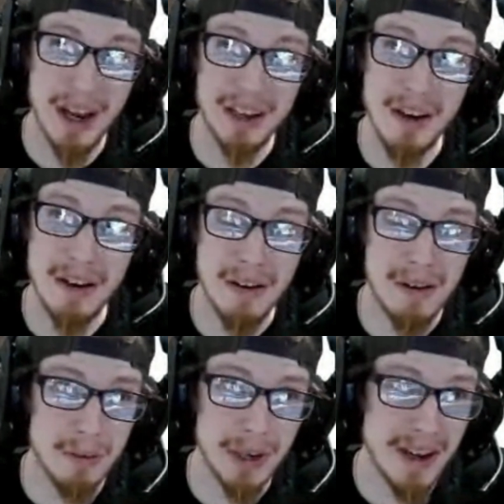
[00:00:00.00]
no,
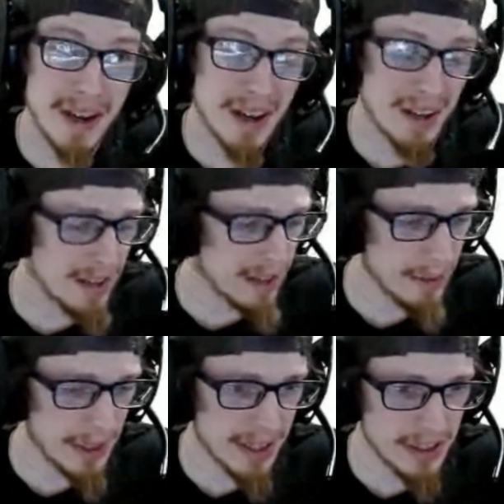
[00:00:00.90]
oh my
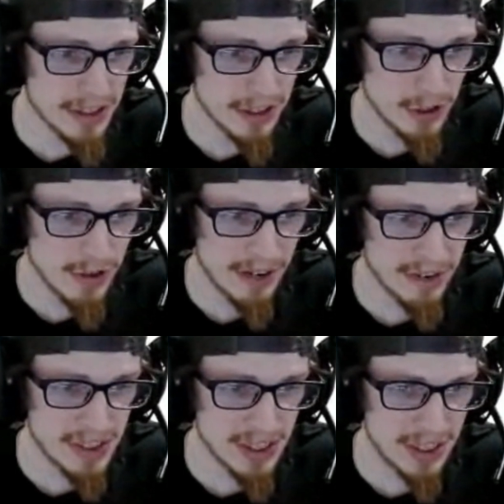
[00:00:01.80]
God, it's such a
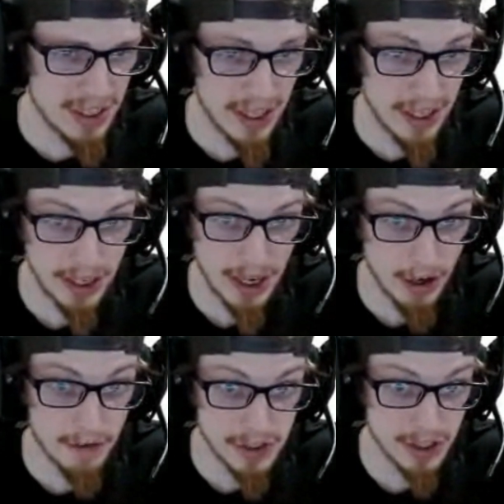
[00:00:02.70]
travesty." And then he got in
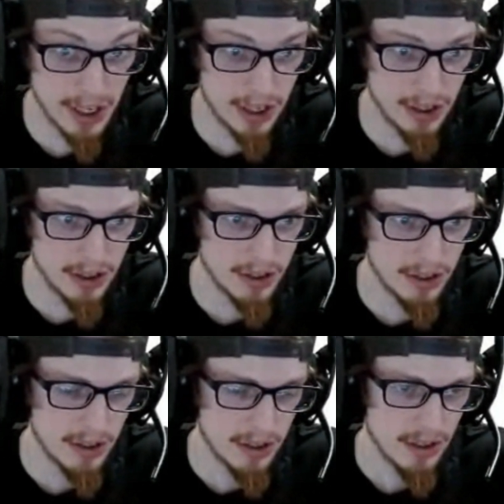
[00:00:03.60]
office and did it.
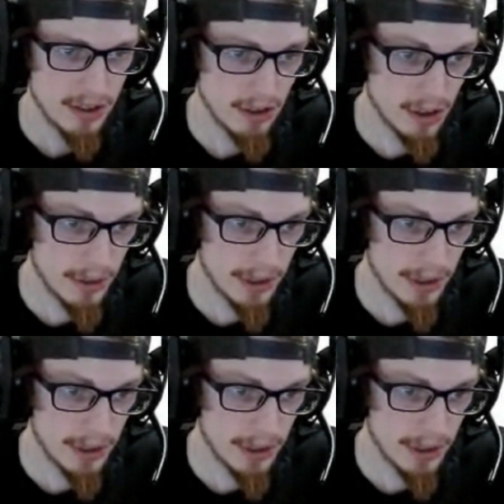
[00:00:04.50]
You know what I mean?